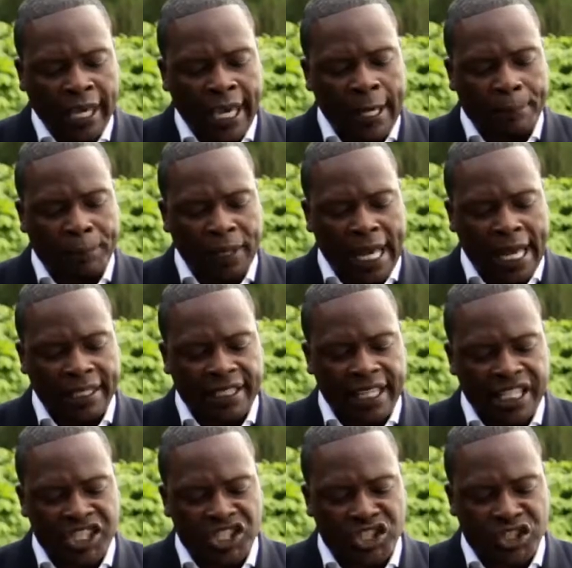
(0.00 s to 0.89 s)
He
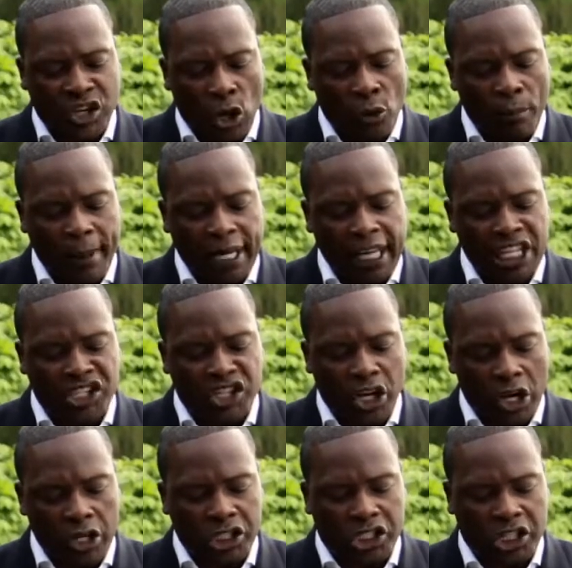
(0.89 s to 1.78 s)
planted so many
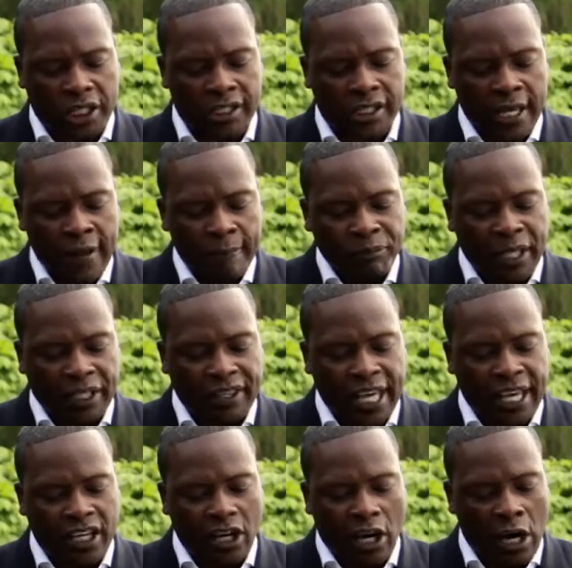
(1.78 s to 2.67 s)
churches
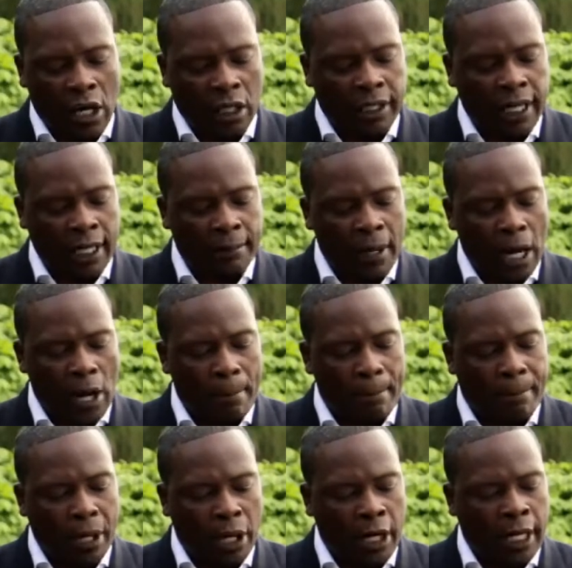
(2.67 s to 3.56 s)
that they called him
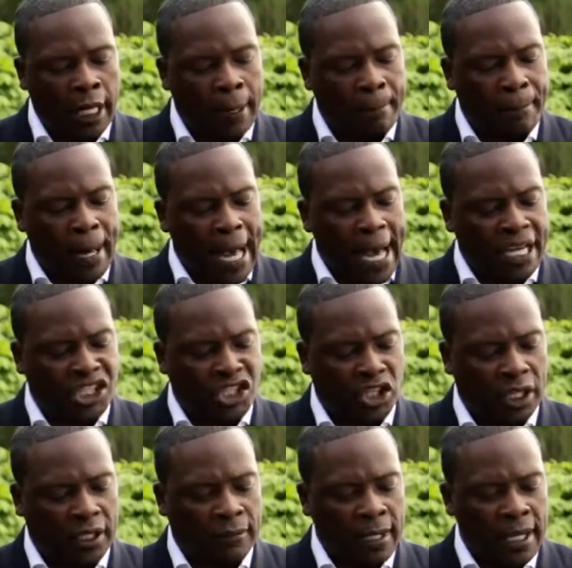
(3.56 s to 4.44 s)
a burning
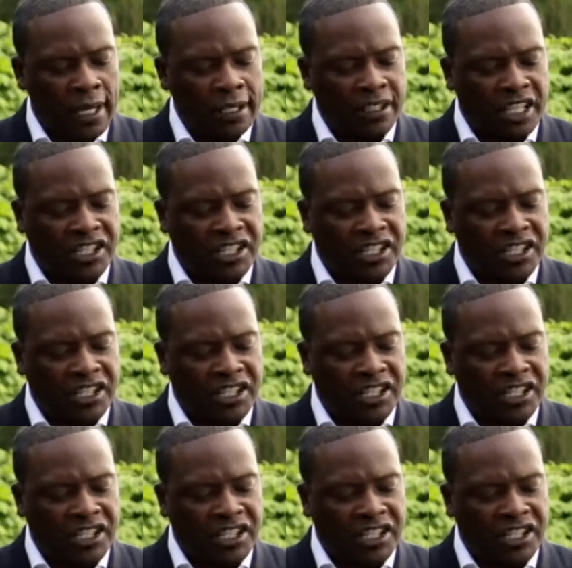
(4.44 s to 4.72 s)
passion